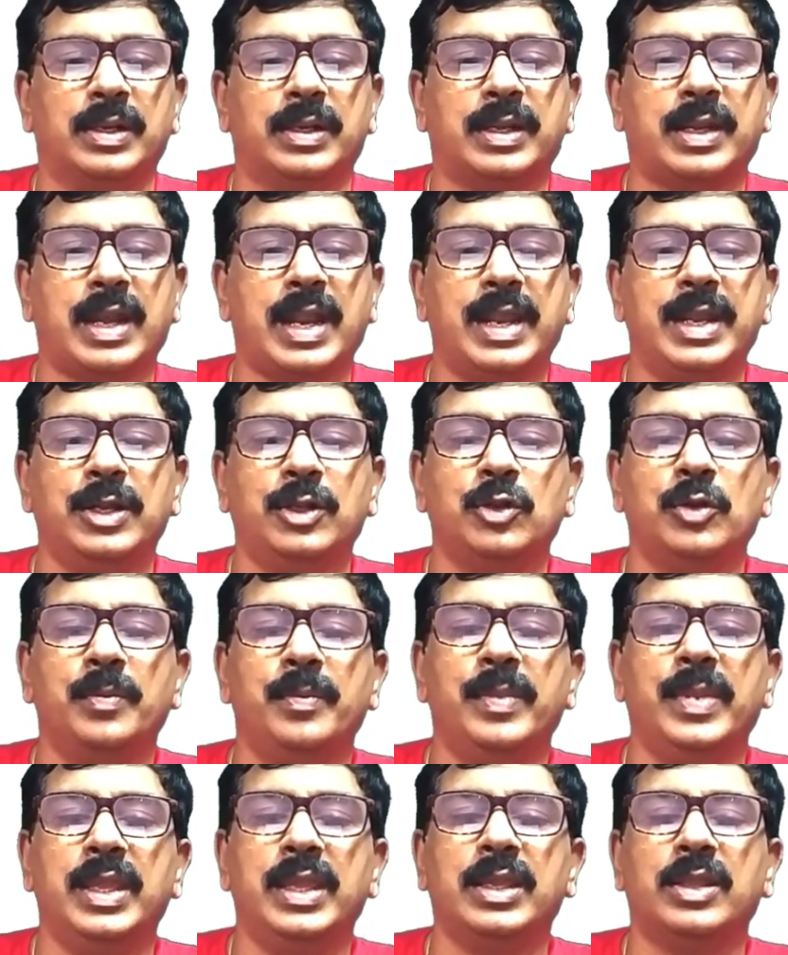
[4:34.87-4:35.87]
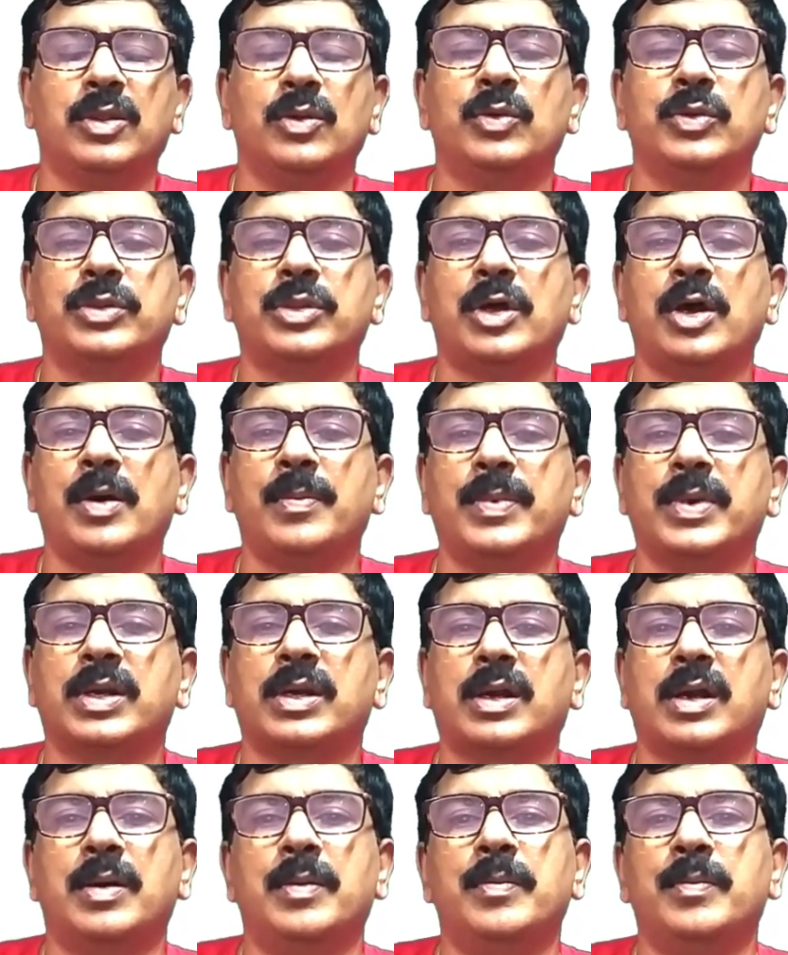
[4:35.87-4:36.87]
Try to make use of
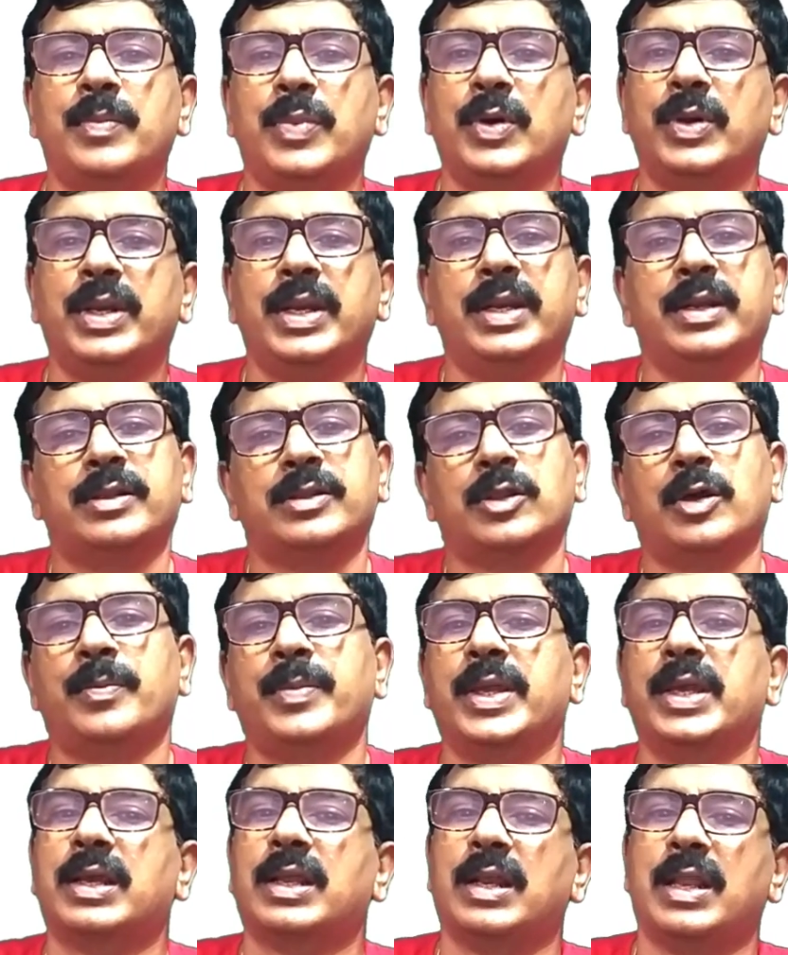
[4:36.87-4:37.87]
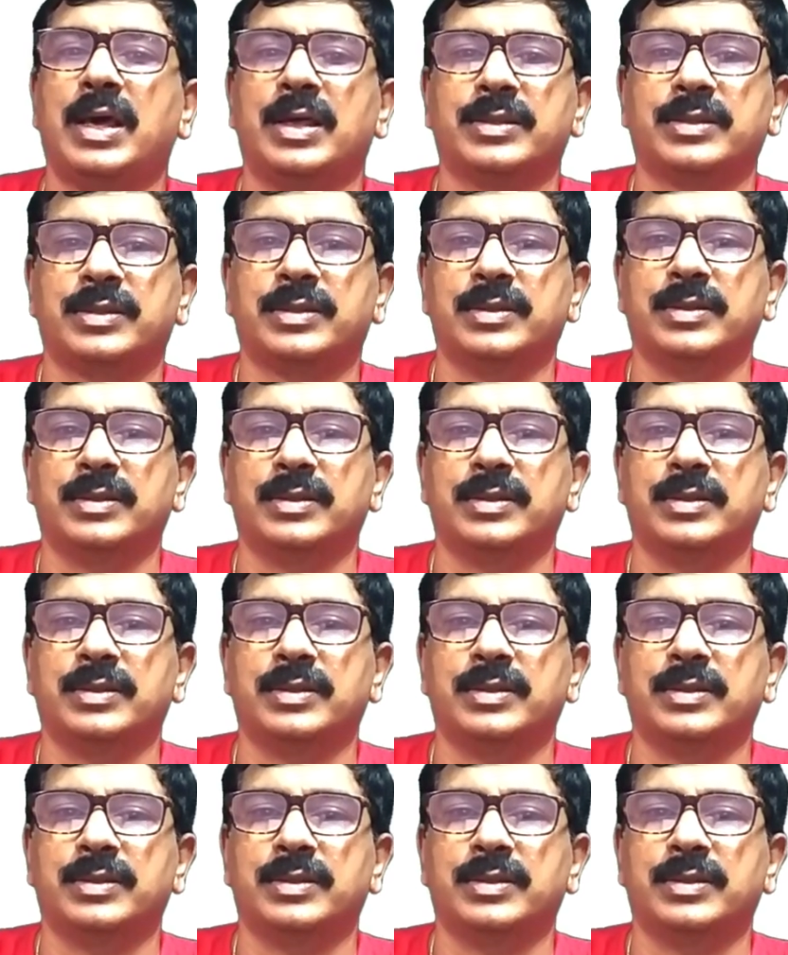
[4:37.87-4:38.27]
components of a class.